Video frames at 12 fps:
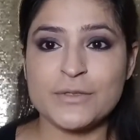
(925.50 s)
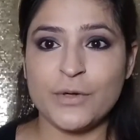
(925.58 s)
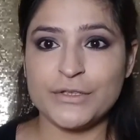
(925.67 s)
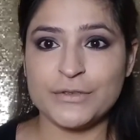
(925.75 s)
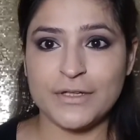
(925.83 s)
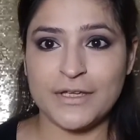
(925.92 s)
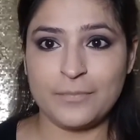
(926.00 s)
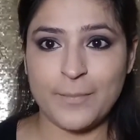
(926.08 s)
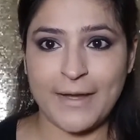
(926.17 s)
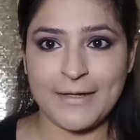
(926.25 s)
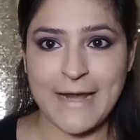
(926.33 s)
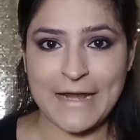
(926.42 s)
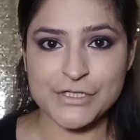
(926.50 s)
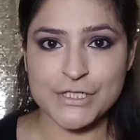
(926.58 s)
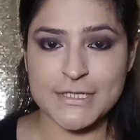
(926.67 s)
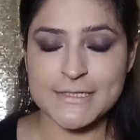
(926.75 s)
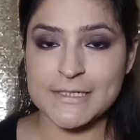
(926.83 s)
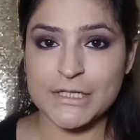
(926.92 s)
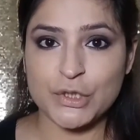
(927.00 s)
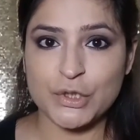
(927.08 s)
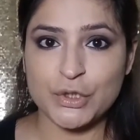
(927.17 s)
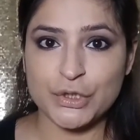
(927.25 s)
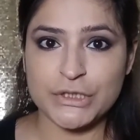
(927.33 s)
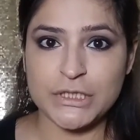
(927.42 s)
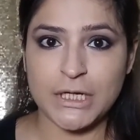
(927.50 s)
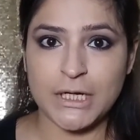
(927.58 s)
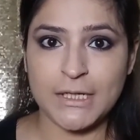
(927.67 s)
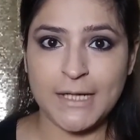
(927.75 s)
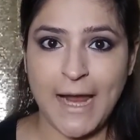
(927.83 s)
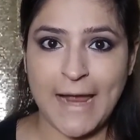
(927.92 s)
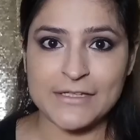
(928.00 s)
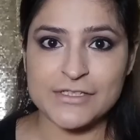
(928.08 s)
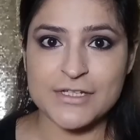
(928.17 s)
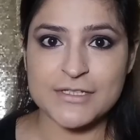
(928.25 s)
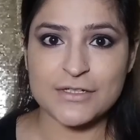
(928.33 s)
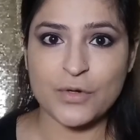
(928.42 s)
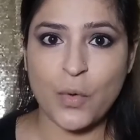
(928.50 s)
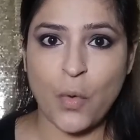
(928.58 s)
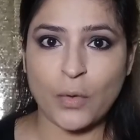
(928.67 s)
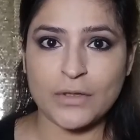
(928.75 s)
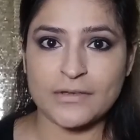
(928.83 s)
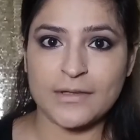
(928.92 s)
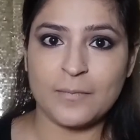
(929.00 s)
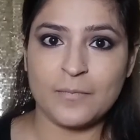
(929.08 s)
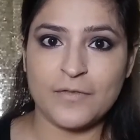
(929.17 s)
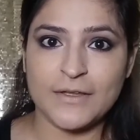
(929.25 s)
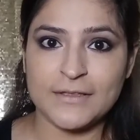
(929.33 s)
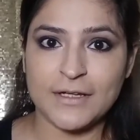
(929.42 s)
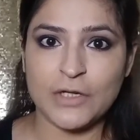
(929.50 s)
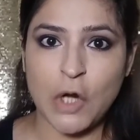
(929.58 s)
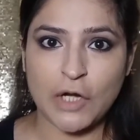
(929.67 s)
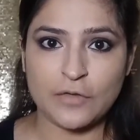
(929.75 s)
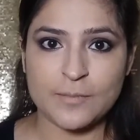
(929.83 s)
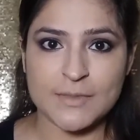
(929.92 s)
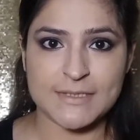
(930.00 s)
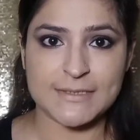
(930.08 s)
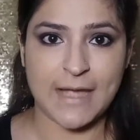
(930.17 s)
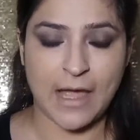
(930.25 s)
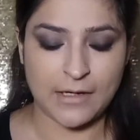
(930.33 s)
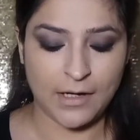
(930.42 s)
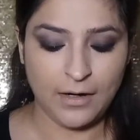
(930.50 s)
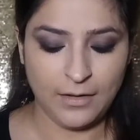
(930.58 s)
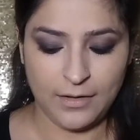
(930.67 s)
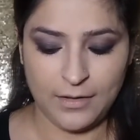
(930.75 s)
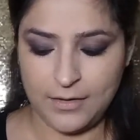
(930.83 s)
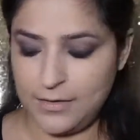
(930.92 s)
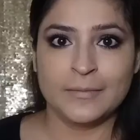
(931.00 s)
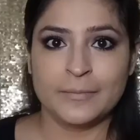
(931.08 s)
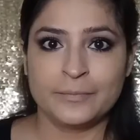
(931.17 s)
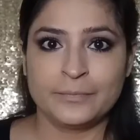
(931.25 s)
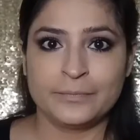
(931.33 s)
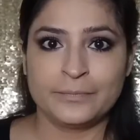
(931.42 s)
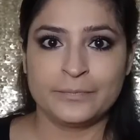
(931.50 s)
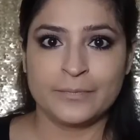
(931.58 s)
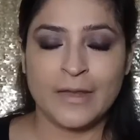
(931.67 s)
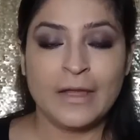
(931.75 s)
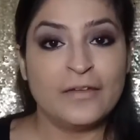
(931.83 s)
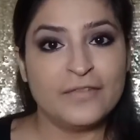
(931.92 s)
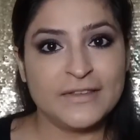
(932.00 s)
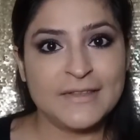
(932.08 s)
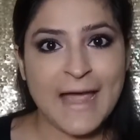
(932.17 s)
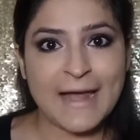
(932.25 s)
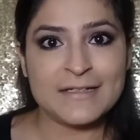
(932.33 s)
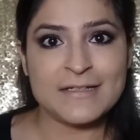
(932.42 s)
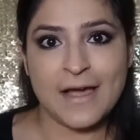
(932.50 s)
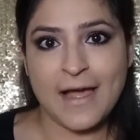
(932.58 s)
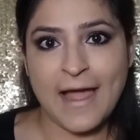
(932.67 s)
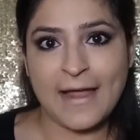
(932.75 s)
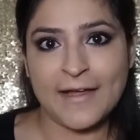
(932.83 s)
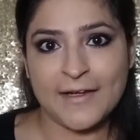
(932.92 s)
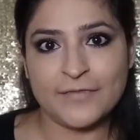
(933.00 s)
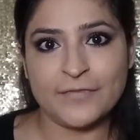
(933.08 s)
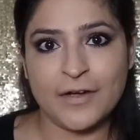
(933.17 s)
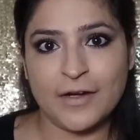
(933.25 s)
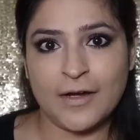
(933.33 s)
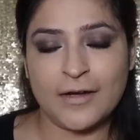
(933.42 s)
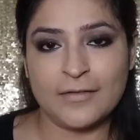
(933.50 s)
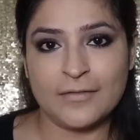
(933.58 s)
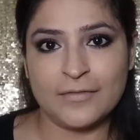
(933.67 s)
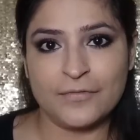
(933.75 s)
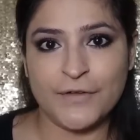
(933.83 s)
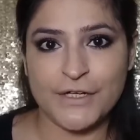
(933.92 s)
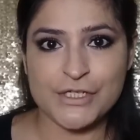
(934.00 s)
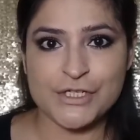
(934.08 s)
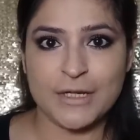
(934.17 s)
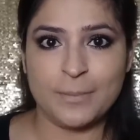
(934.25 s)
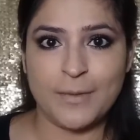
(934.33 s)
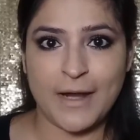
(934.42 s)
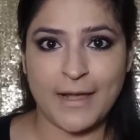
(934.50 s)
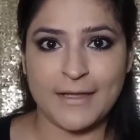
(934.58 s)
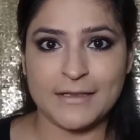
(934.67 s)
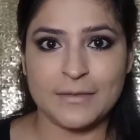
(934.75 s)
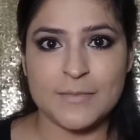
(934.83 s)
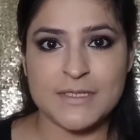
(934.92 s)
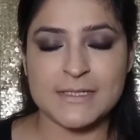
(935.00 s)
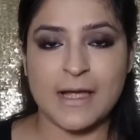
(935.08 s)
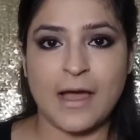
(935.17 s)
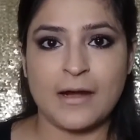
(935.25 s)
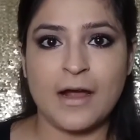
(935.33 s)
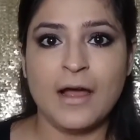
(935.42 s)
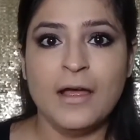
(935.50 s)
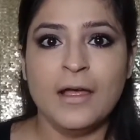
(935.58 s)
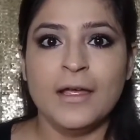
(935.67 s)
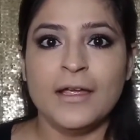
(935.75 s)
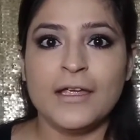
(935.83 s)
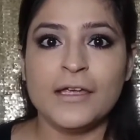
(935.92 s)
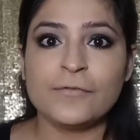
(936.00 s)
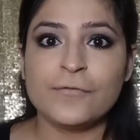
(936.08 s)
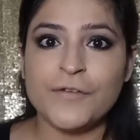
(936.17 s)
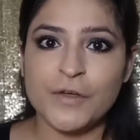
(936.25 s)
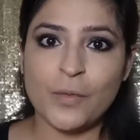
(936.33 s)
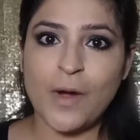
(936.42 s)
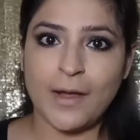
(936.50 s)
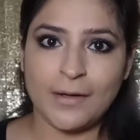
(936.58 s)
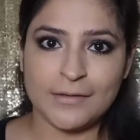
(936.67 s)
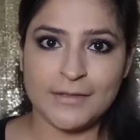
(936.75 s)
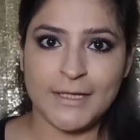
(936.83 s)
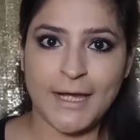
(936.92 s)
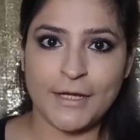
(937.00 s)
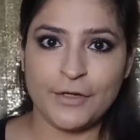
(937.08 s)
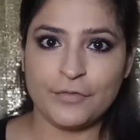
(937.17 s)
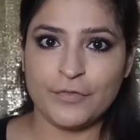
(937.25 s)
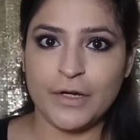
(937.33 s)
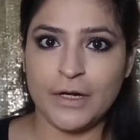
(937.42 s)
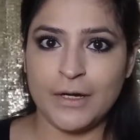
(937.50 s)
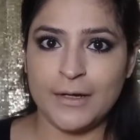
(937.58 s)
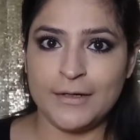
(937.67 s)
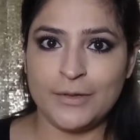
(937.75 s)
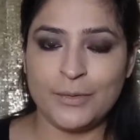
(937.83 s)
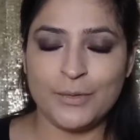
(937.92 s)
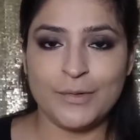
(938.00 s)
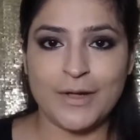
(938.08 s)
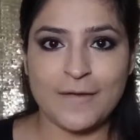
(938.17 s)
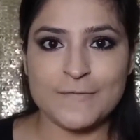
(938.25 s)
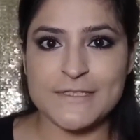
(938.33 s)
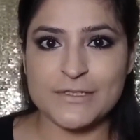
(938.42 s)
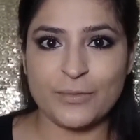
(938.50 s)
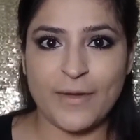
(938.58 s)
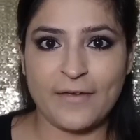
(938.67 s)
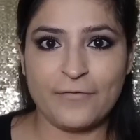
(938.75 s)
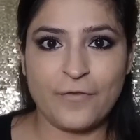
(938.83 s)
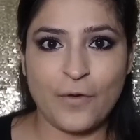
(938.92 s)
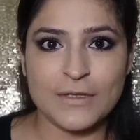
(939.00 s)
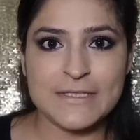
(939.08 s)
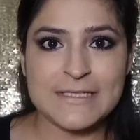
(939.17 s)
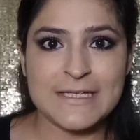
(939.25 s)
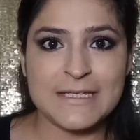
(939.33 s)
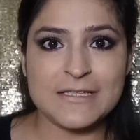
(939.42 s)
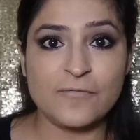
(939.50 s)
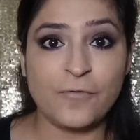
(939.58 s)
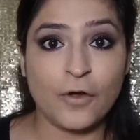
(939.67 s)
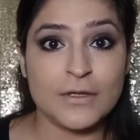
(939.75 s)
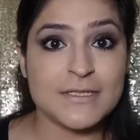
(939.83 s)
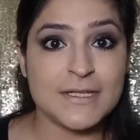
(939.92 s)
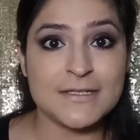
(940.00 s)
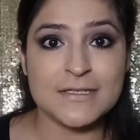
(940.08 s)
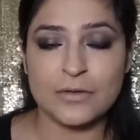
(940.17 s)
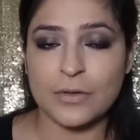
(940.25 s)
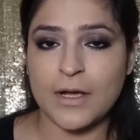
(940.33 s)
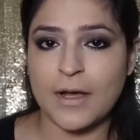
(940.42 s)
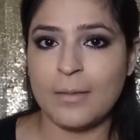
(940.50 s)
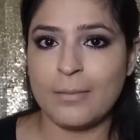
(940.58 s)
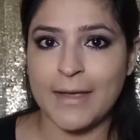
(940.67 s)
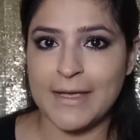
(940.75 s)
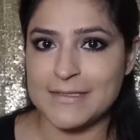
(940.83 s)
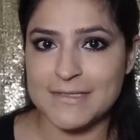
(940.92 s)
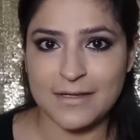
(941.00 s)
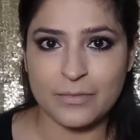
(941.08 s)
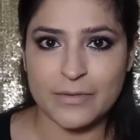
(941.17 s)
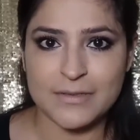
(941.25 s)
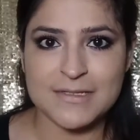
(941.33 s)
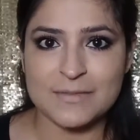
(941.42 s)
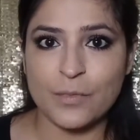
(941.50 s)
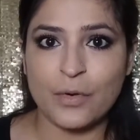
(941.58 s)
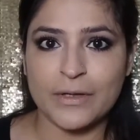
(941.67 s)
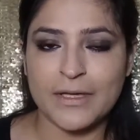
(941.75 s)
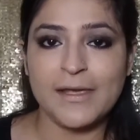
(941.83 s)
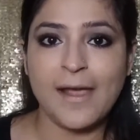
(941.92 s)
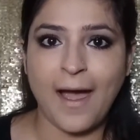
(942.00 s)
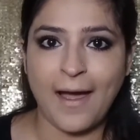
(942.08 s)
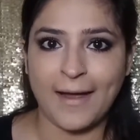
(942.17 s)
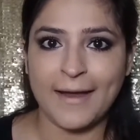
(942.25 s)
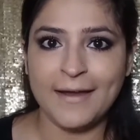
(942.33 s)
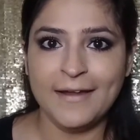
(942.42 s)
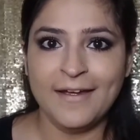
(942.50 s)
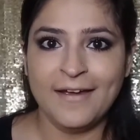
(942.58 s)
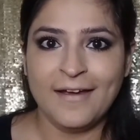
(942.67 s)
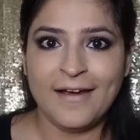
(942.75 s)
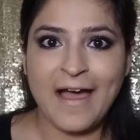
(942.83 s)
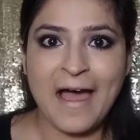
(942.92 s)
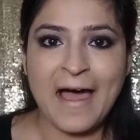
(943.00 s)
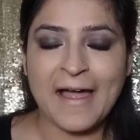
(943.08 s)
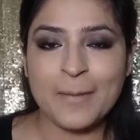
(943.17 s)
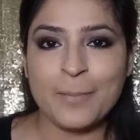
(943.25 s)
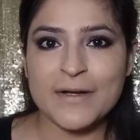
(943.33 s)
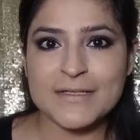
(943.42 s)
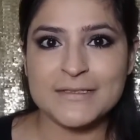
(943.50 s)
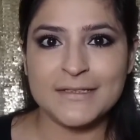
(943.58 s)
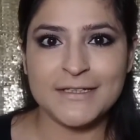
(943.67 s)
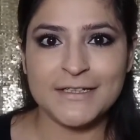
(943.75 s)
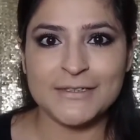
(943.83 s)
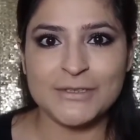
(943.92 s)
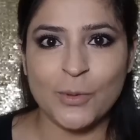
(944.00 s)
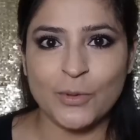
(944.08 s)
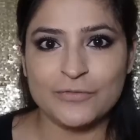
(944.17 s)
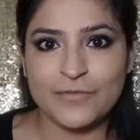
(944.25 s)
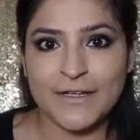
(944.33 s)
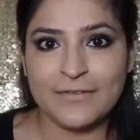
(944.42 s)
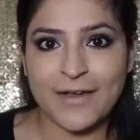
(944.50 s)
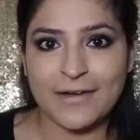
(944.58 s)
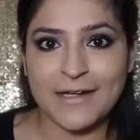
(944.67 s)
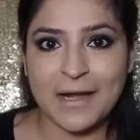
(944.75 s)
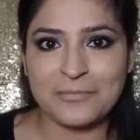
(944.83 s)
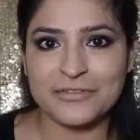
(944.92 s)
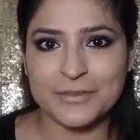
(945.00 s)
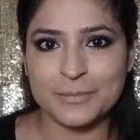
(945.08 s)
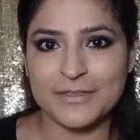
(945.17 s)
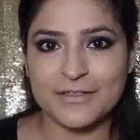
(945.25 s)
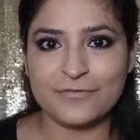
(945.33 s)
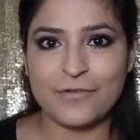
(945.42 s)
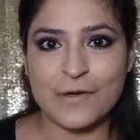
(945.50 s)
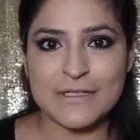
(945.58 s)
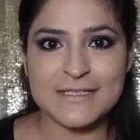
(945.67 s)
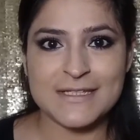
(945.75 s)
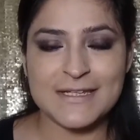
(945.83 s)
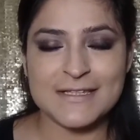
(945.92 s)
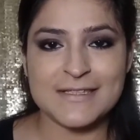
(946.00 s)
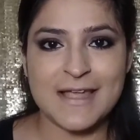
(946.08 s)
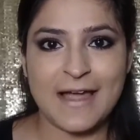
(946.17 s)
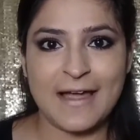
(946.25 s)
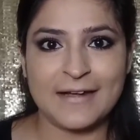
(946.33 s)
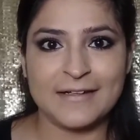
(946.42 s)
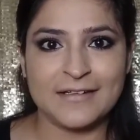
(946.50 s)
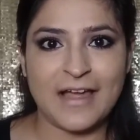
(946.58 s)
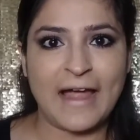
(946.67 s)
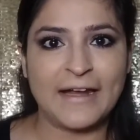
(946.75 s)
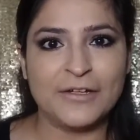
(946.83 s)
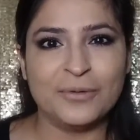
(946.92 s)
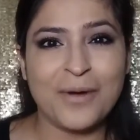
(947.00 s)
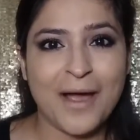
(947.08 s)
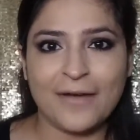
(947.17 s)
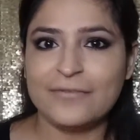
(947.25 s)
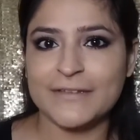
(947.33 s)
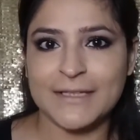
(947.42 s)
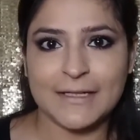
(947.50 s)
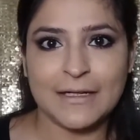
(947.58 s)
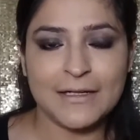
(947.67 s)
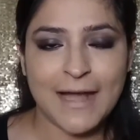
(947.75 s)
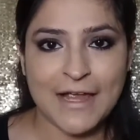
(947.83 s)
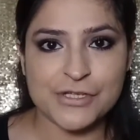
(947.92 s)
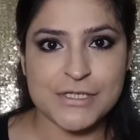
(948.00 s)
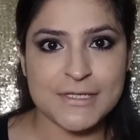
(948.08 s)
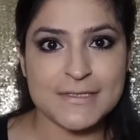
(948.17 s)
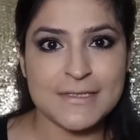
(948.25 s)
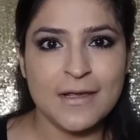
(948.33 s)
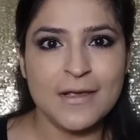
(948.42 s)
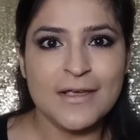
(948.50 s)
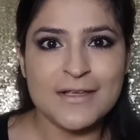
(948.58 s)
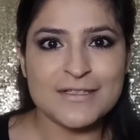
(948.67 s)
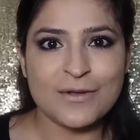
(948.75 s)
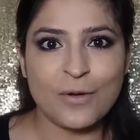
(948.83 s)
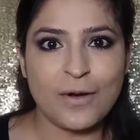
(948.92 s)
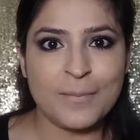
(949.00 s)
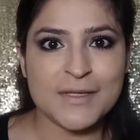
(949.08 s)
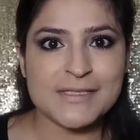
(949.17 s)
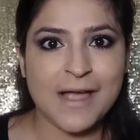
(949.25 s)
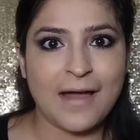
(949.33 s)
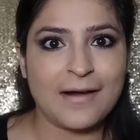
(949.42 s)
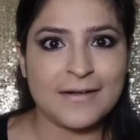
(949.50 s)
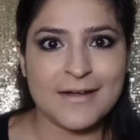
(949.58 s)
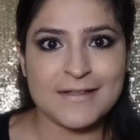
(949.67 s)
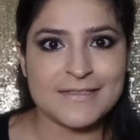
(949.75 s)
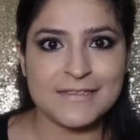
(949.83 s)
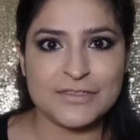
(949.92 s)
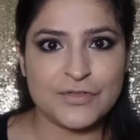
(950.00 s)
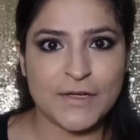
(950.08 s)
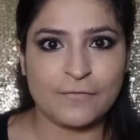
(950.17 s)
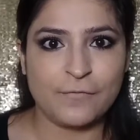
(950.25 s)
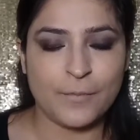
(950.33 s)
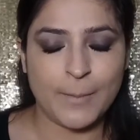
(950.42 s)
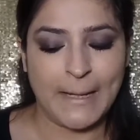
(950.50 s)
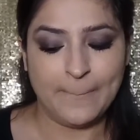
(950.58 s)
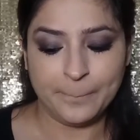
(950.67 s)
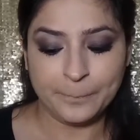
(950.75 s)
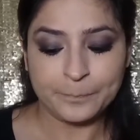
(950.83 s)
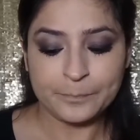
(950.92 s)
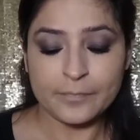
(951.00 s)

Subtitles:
just going to give my lashes a good curl and just coat them with a lot of mascara. With that, I have finished applying the mascara. If you are the kind of girl who loves to wear falsies look amazing with a smoky eye. I personally don't feel very comfortable in falsies, and I do have thicker lashes, so a mascara does the trick for me.